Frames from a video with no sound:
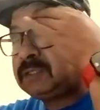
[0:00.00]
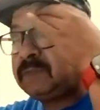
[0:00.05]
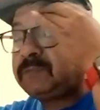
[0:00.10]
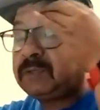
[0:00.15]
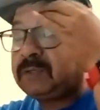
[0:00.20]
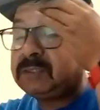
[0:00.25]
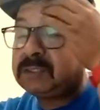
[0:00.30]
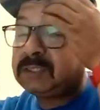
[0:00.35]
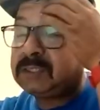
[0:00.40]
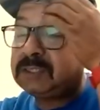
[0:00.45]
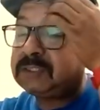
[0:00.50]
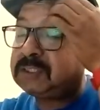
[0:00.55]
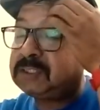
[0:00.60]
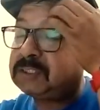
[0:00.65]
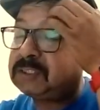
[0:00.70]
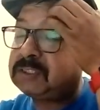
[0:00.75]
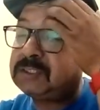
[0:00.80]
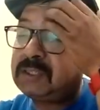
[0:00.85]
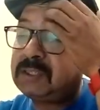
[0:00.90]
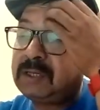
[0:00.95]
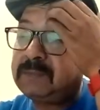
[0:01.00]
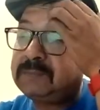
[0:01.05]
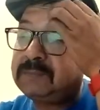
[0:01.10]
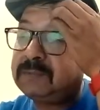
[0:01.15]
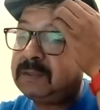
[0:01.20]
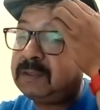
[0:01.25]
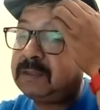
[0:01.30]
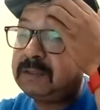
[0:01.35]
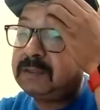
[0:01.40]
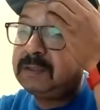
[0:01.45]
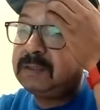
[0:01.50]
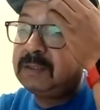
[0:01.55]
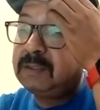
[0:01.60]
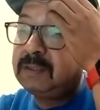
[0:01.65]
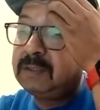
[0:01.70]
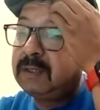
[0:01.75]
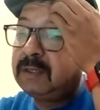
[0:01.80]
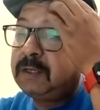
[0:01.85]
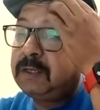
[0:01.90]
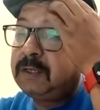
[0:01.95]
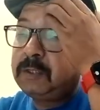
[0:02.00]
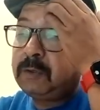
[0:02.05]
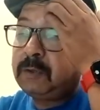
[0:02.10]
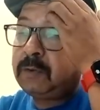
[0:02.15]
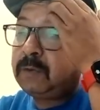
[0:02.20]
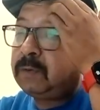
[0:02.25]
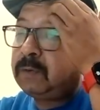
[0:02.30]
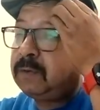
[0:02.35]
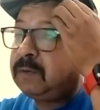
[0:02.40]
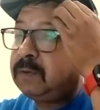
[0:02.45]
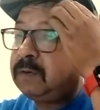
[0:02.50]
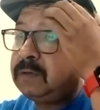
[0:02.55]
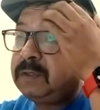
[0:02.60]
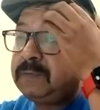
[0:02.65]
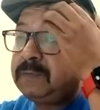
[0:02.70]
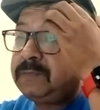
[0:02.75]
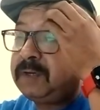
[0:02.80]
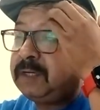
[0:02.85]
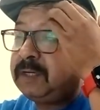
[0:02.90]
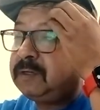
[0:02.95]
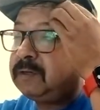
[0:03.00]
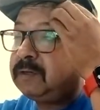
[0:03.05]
for the construction of different